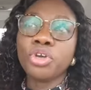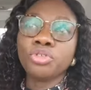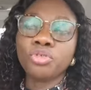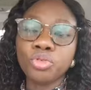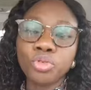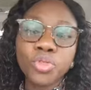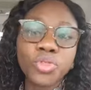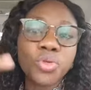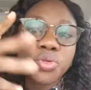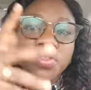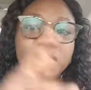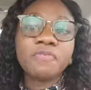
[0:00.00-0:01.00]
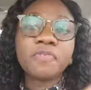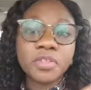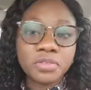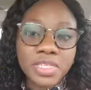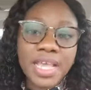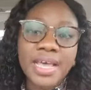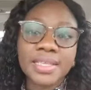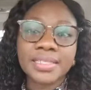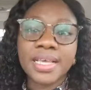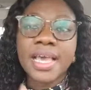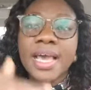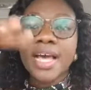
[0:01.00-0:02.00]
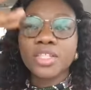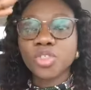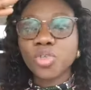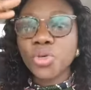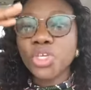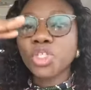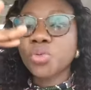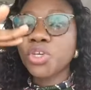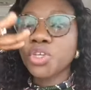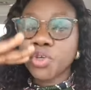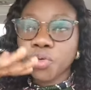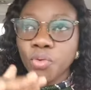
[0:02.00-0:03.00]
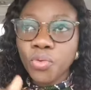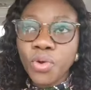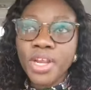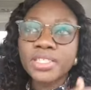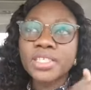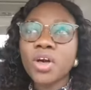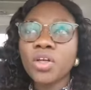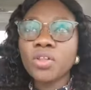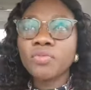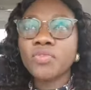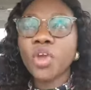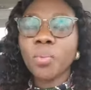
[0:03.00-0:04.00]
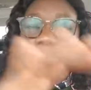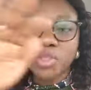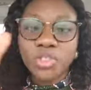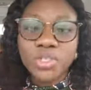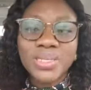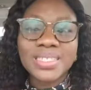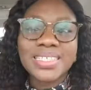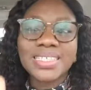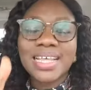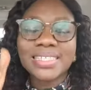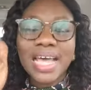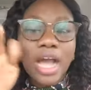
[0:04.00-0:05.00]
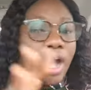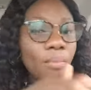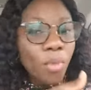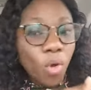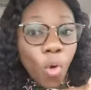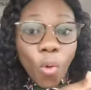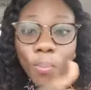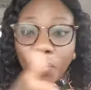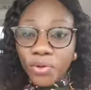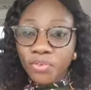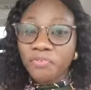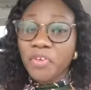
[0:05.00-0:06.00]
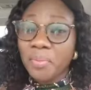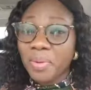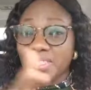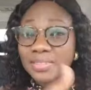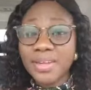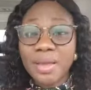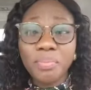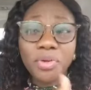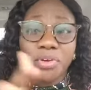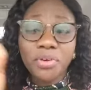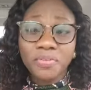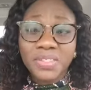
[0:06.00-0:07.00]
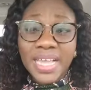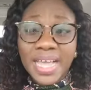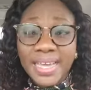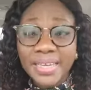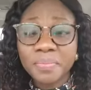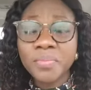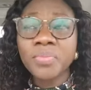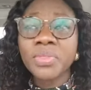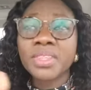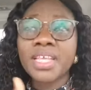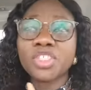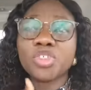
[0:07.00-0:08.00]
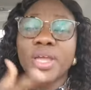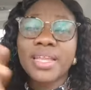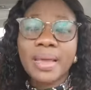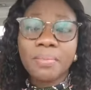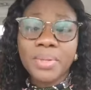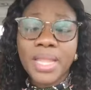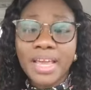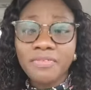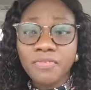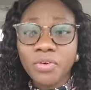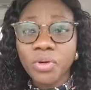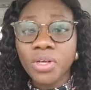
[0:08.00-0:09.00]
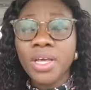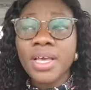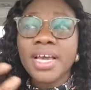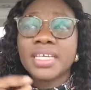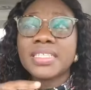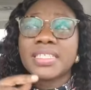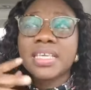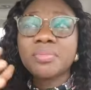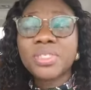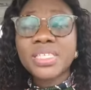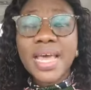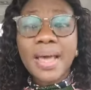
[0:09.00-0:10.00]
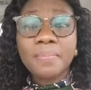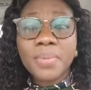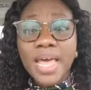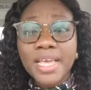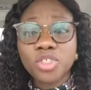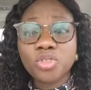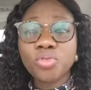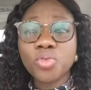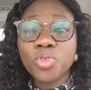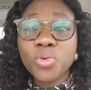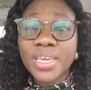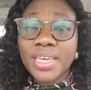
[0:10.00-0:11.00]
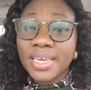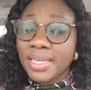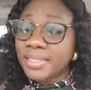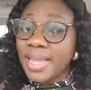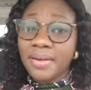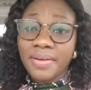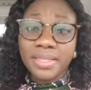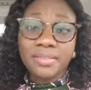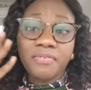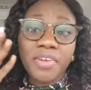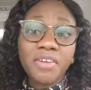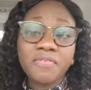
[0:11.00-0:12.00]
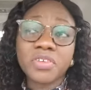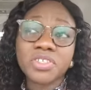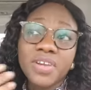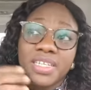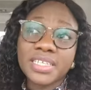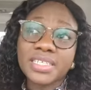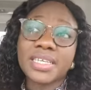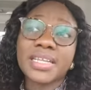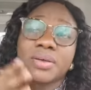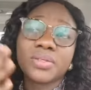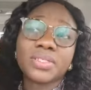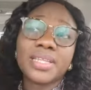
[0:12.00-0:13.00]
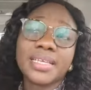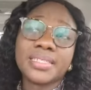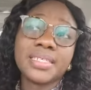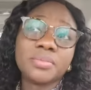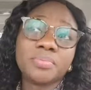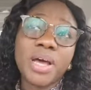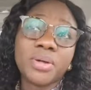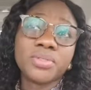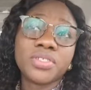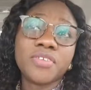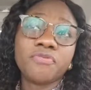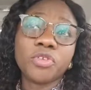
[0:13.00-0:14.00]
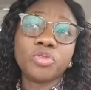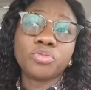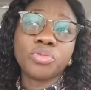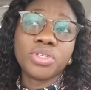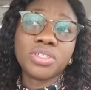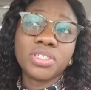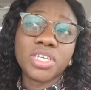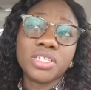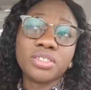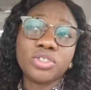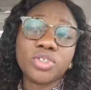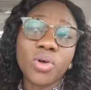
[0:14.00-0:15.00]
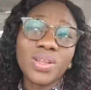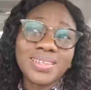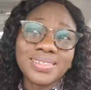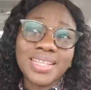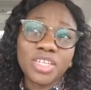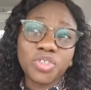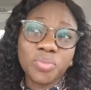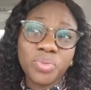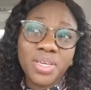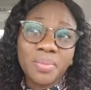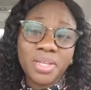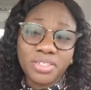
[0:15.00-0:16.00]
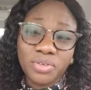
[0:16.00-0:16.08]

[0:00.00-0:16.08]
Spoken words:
you use those filters, and so it will curate all of the opportunities that are open for a particular period of time that you can apply for. And the same thing applies to UK Aid Direct. The very first grant I said, that was £98. If you in dollars, that should be about